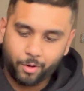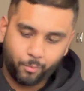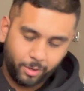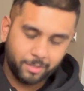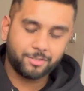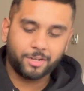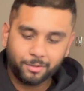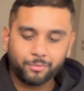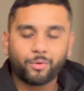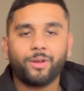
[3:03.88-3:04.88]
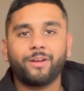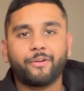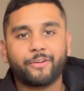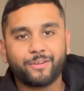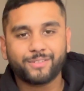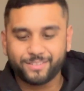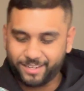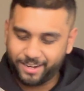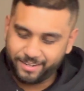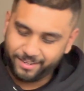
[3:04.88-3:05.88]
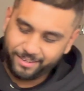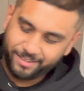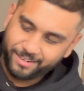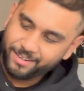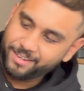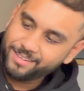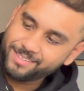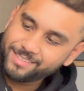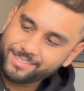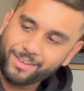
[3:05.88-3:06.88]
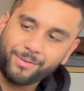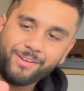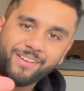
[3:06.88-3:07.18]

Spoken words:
Well done, Royal Aeronautical Society. So,